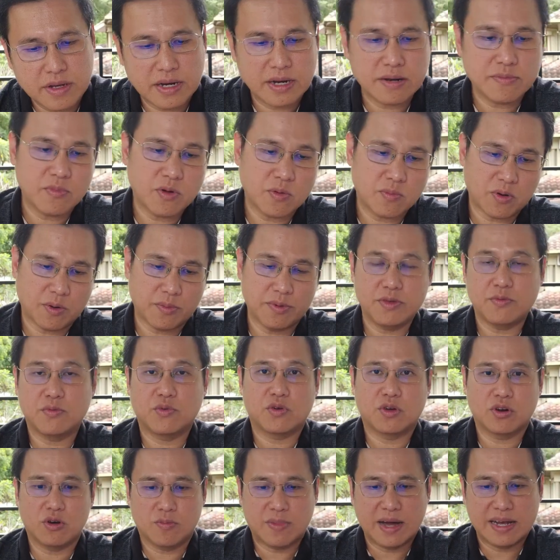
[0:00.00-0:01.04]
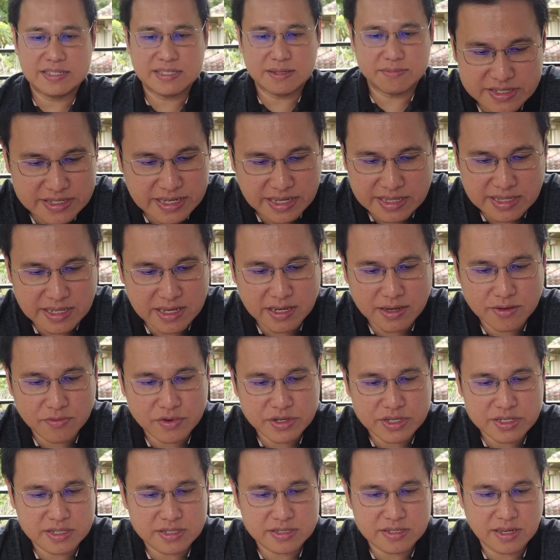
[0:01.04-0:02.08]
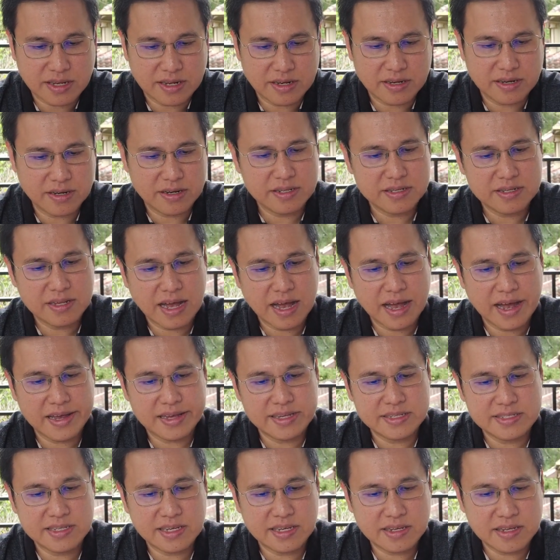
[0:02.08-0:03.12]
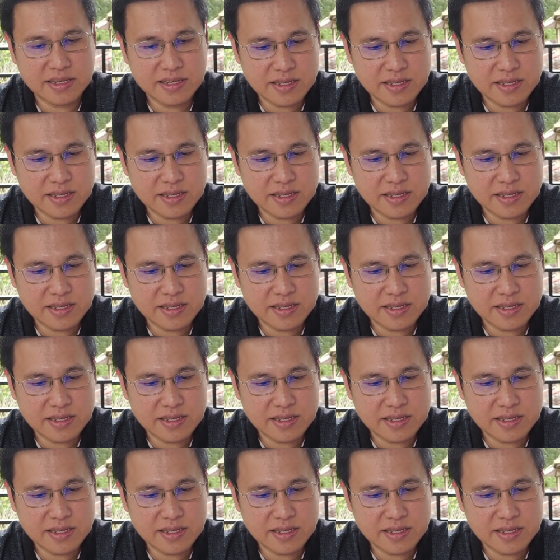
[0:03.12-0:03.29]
And then probably we're going to buy fish satay, which is at this Hai Sing